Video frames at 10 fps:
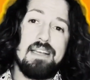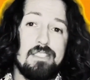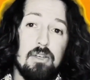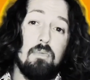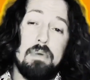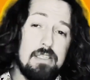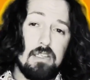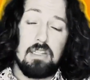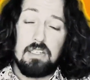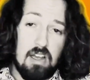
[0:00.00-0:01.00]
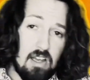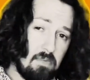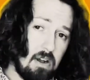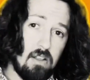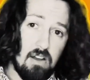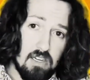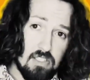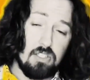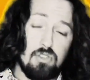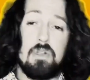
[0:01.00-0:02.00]
So basically talking about long
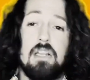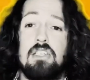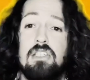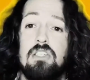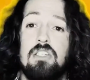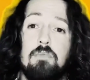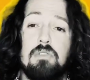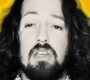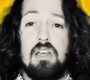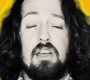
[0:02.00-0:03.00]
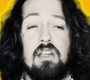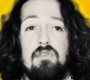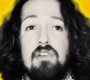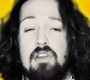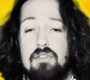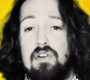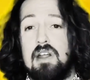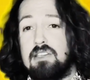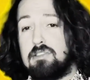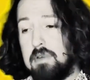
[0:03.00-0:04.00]
distance relationships in a very different
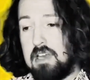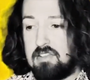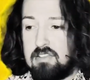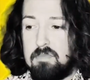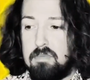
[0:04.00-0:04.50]
aspect.